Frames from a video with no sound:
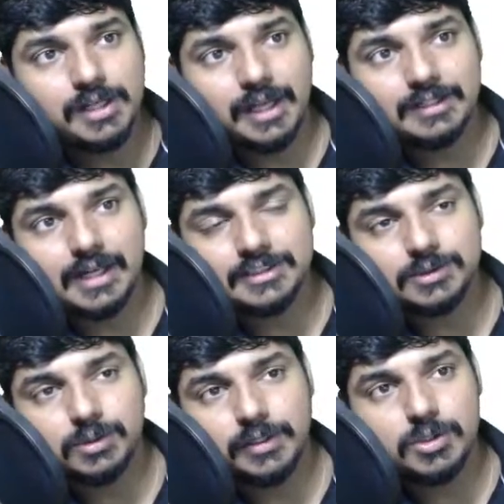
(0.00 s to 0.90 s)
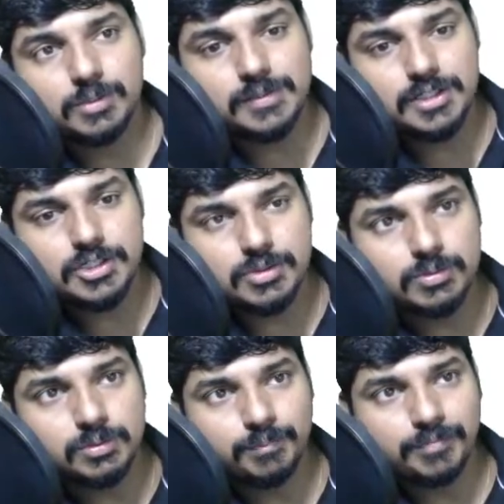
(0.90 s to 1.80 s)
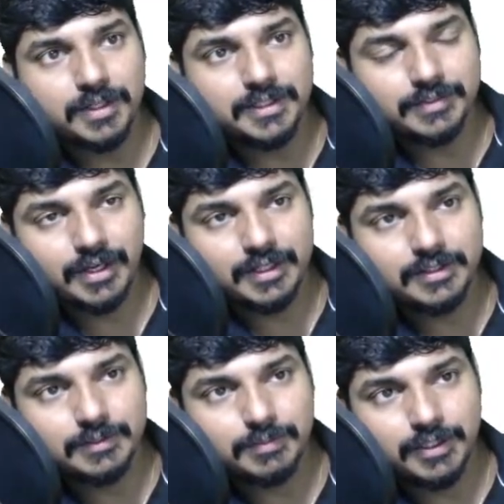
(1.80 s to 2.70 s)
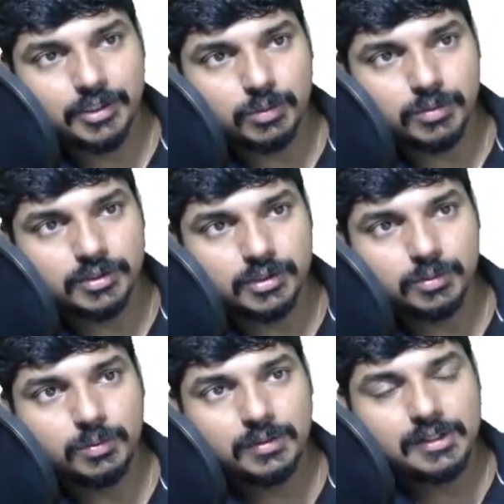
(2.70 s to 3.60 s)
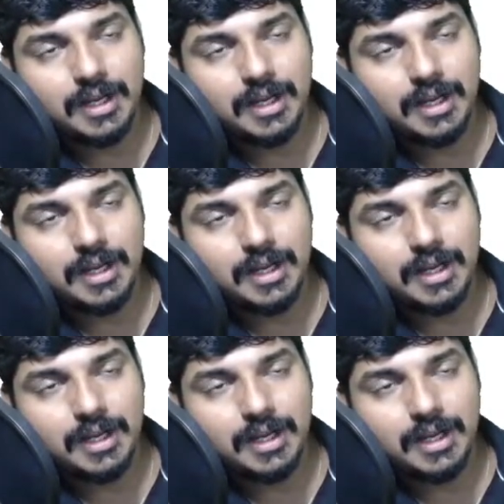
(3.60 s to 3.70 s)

and that is going to be 2 divided by root 2,